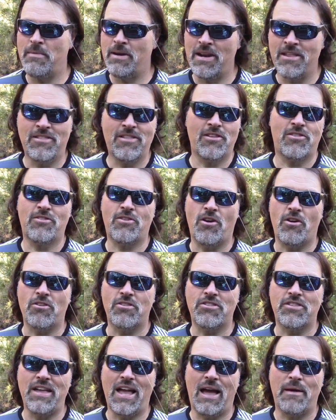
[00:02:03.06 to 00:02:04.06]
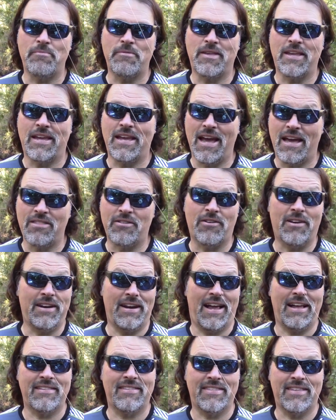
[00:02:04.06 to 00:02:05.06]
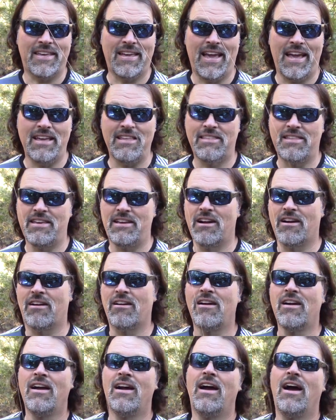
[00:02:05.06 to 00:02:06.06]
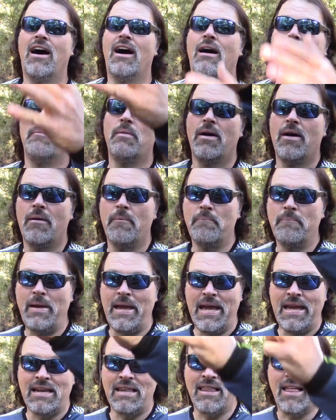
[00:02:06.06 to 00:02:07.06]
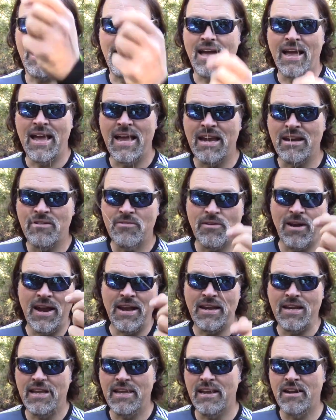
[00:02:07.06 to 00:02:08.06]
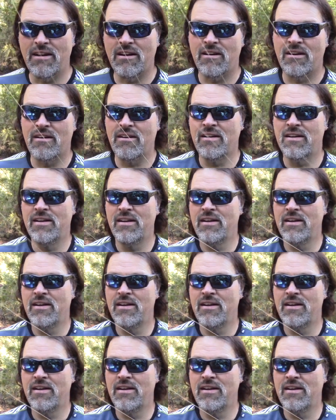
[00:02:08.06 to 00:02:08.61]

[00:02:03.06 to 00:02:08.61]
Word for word: and it just all snaps together, and that's the case here. Um, main line right here.